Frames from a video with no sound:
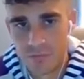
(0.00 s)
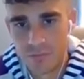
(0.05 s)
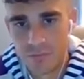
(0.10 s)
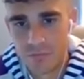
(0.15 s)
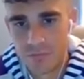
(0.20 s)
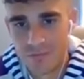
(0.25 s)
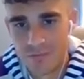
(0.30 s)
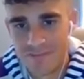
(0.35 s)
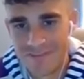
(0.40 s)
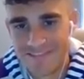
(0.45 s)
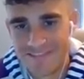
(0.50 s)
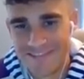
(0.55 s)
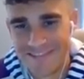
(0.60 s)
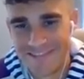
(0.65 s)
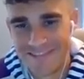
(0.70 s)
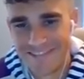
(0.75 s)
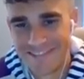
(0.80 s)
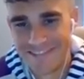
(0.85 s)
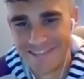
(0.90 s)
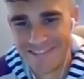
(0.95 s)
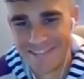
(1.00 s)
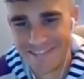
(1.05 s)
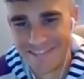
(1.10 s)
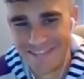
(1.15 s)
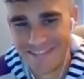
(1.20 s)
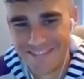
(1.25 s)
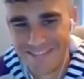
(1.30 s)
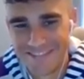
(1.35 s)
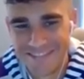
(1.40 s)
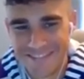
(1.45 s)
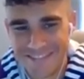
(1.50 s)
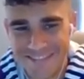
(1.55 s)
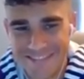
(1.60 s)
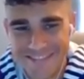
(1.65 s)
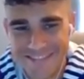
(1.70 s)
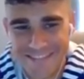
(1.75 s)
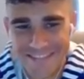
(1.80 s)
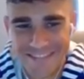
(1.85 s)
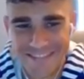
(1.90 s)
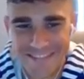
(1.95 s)

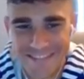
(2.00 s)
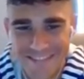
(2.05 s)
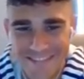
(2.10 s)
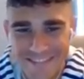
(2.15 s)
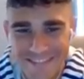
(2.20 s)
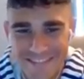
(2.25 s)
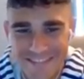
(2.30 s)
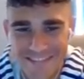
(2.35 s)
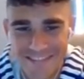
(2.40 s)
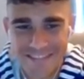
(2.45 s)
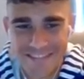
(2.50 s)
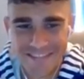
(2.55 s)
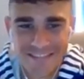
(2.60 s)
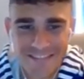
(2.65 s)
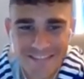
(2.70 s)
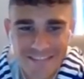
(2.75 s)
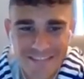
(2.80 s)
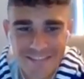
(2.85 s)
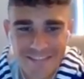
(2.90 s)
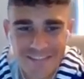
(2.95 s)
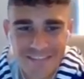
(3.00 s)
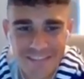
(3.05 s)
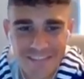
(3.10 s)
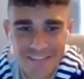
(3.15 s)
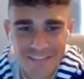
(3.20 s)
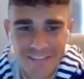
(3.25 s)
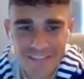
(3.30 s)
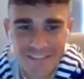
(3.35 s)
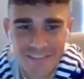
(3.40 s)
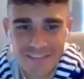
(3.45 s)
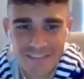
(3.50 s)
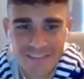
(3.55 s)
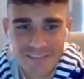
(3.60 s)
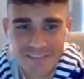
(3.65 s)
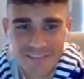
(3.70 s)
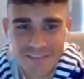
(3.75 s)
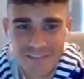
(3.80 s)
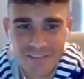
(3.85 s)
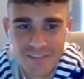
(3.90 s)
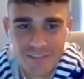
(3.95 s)

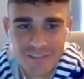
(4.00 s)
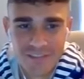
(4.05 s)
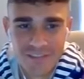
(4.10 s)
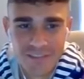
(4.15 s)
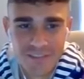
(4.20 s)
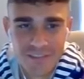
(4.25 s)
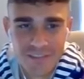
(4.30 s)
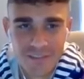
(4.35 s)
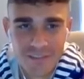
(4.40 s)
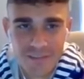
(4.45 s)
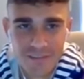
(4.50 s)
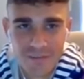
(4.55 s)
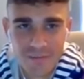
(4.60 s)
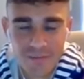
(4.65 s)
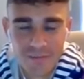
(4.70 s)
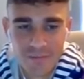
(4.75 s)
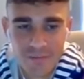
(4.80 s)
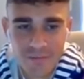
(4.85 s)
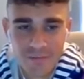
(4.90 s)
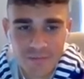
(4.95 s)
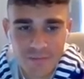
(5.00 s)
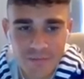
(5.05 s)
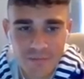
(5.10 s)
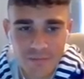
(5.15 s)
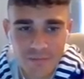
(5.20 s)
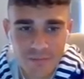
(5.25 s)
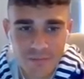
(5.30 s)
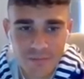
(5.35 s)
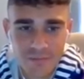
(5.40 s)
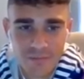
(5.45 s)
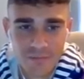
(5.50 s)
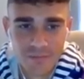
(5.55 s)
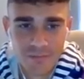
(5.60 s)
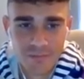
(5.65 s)
[no speech]